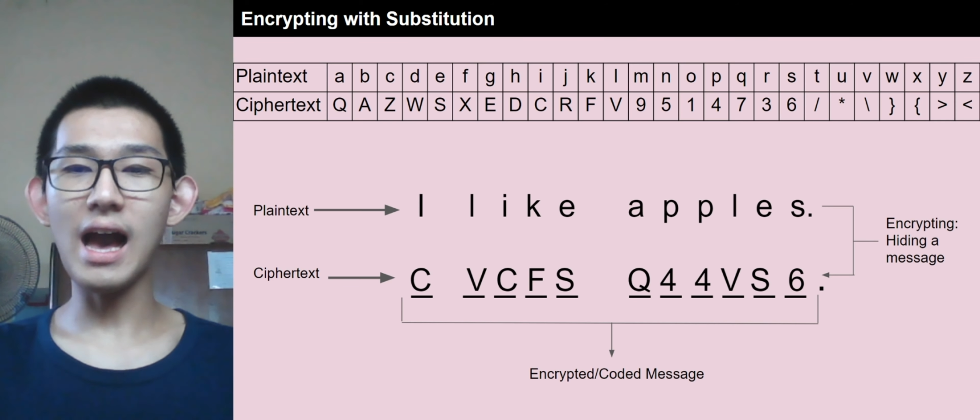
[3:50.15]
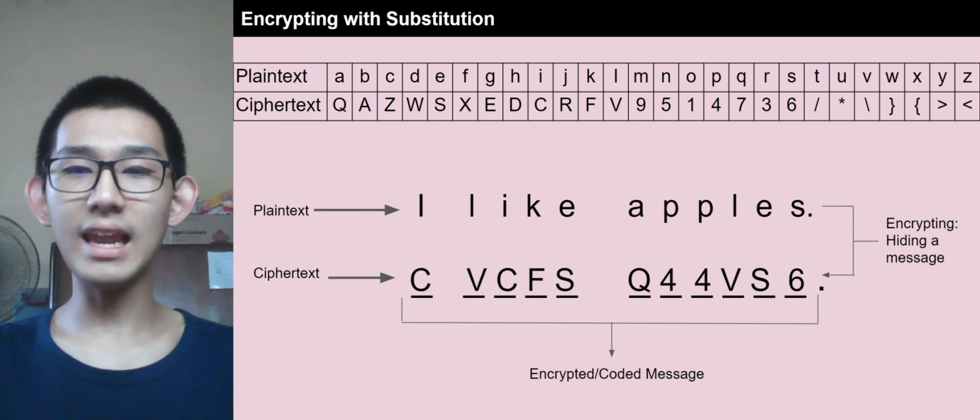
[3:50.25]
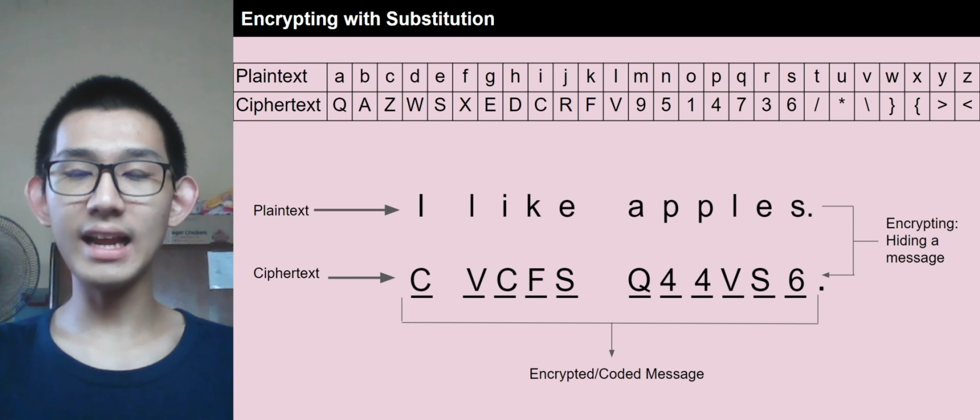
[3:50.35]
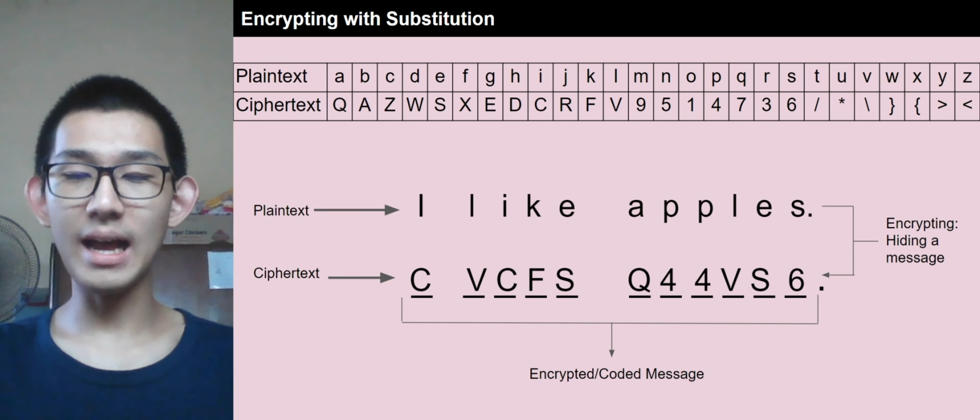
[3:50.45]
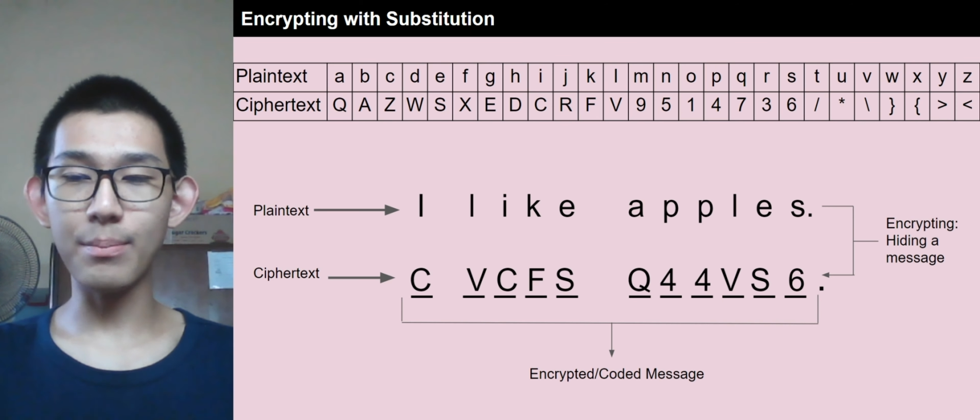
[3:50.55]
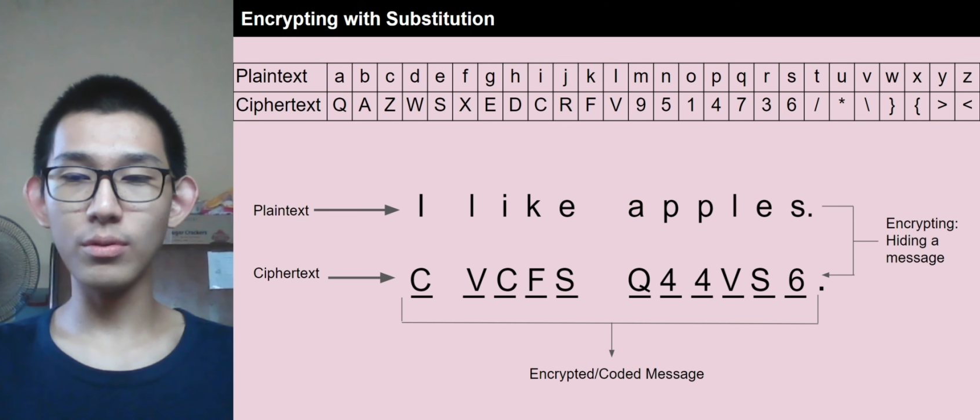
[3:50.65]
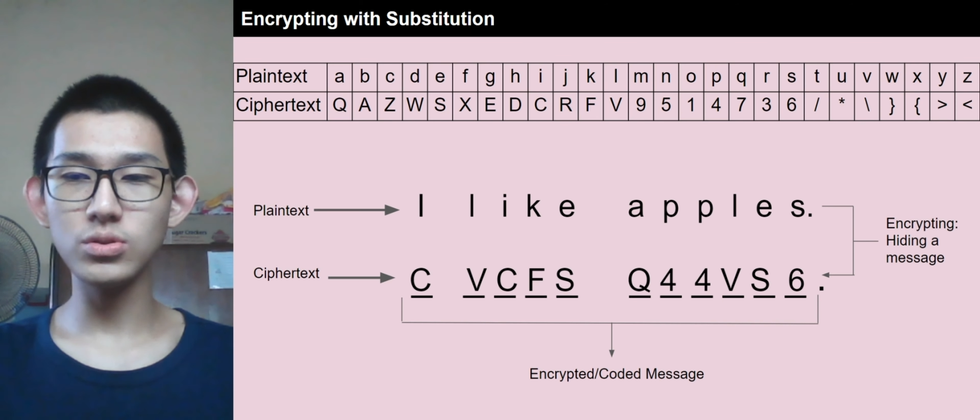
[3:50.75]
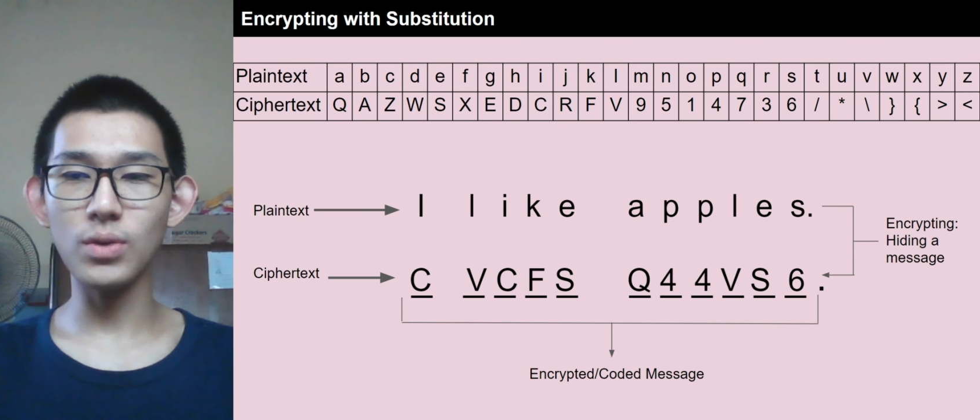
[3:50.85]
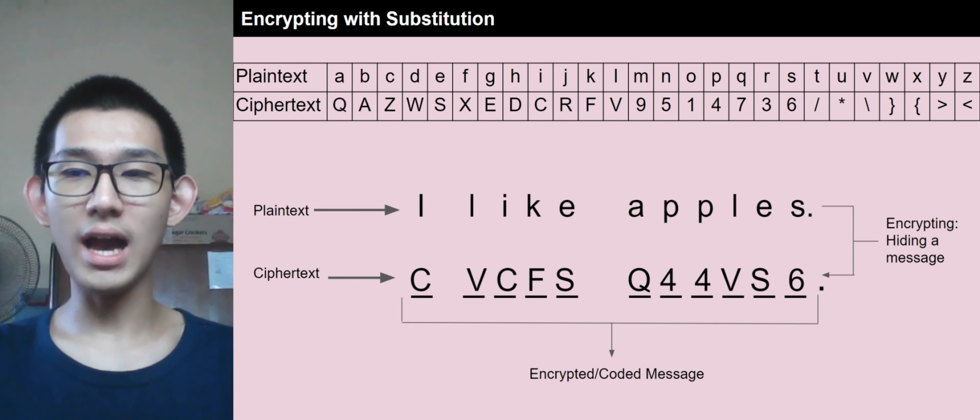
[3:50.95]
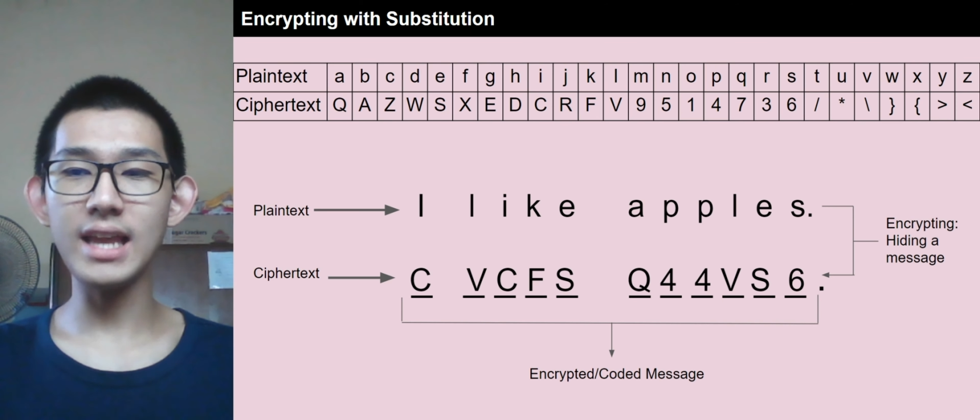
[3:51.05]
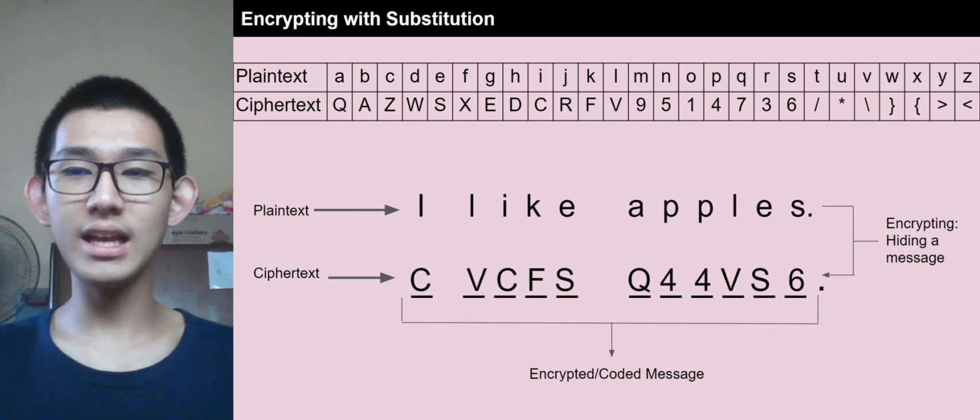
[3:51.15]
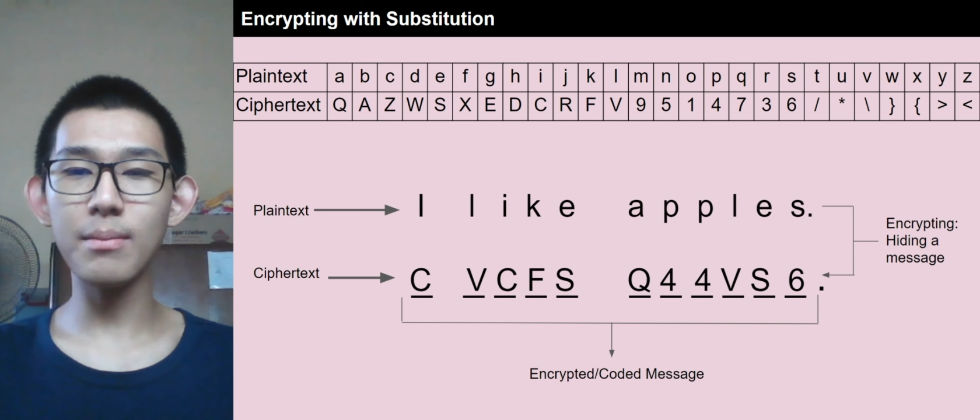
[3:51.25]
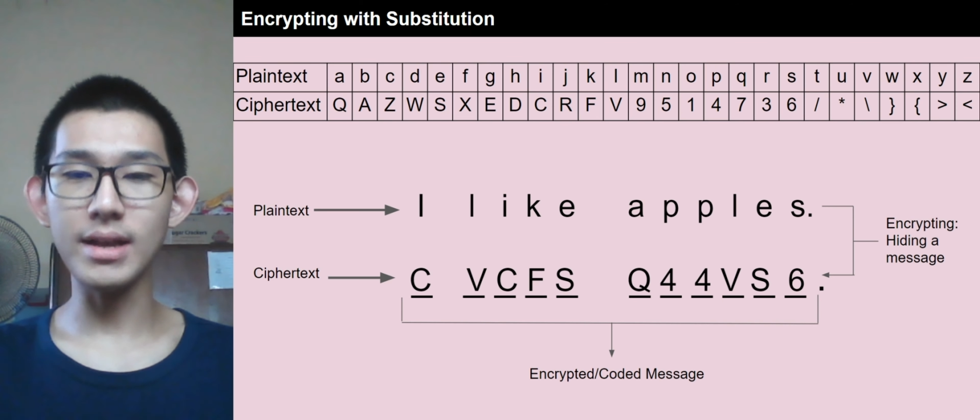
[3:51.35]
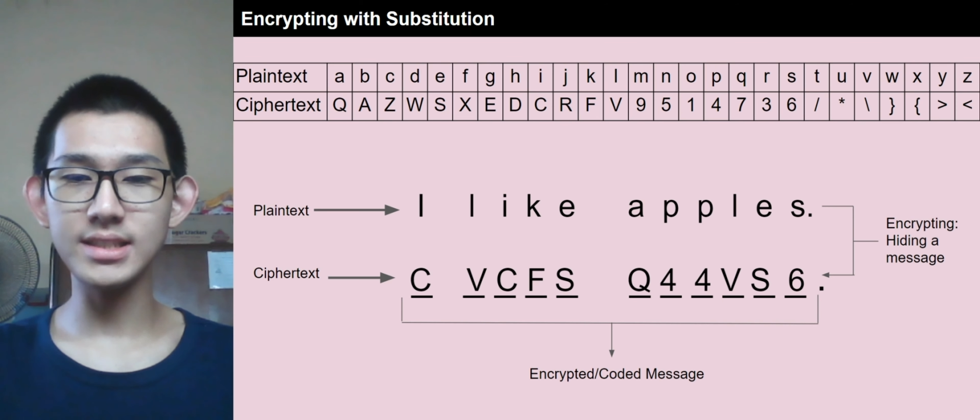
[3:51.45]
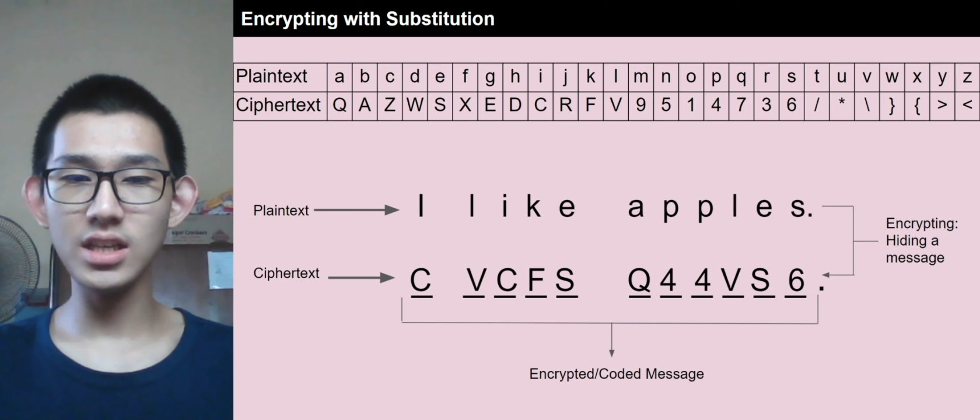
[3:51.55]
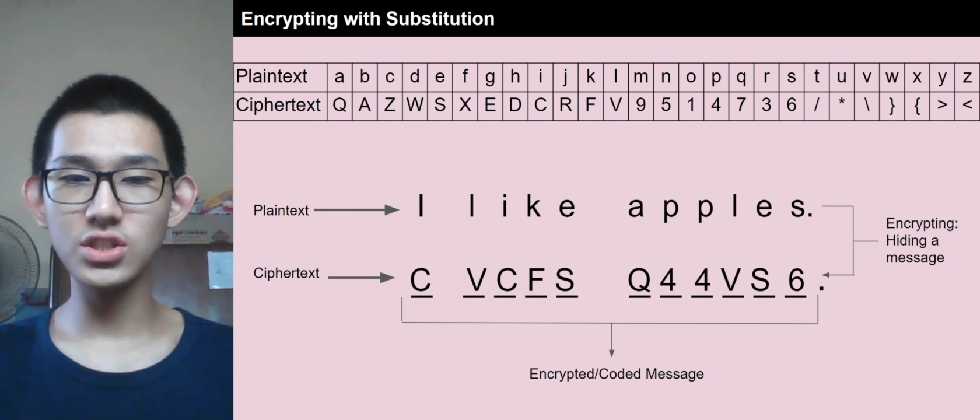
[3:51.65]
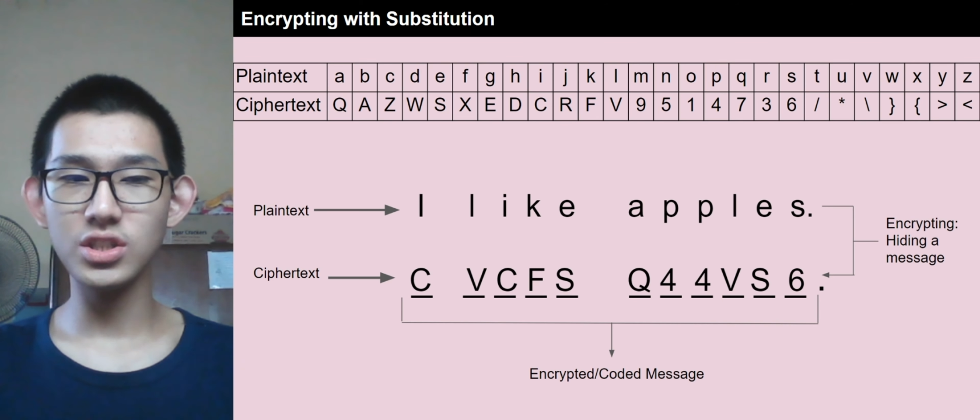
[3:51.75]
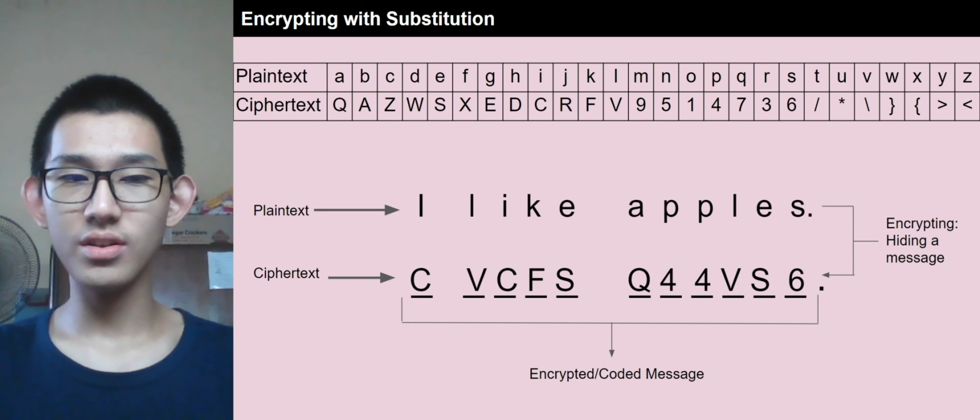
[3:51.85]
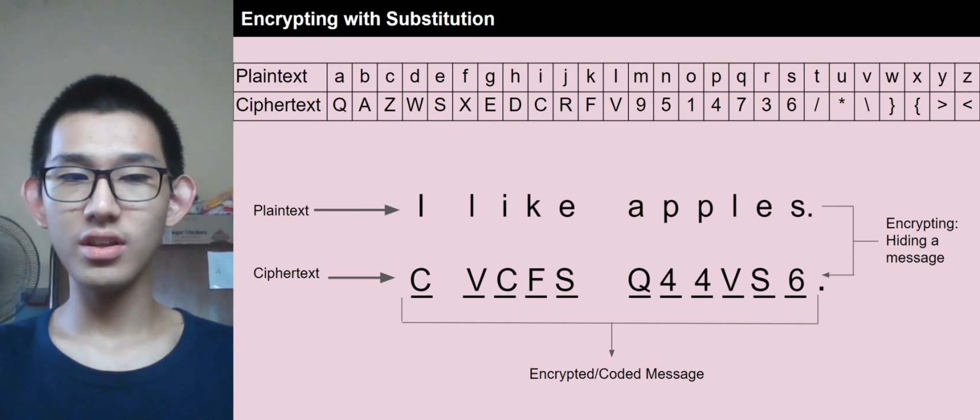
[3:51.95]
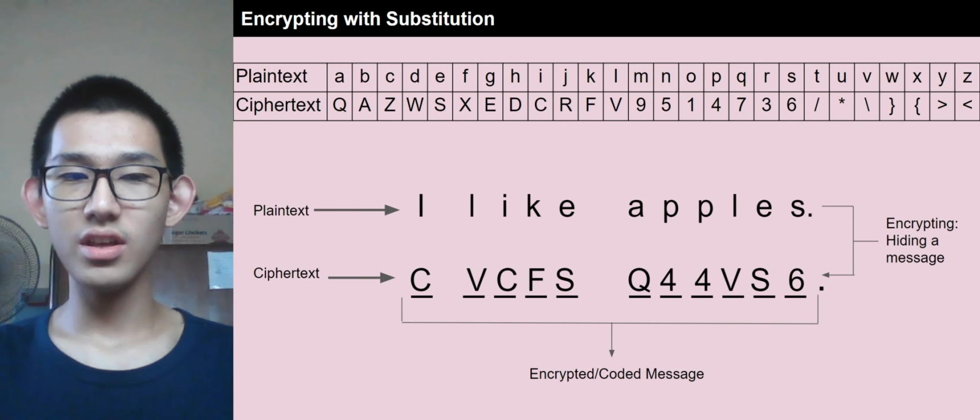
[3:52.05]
I like apples, we're hiding a message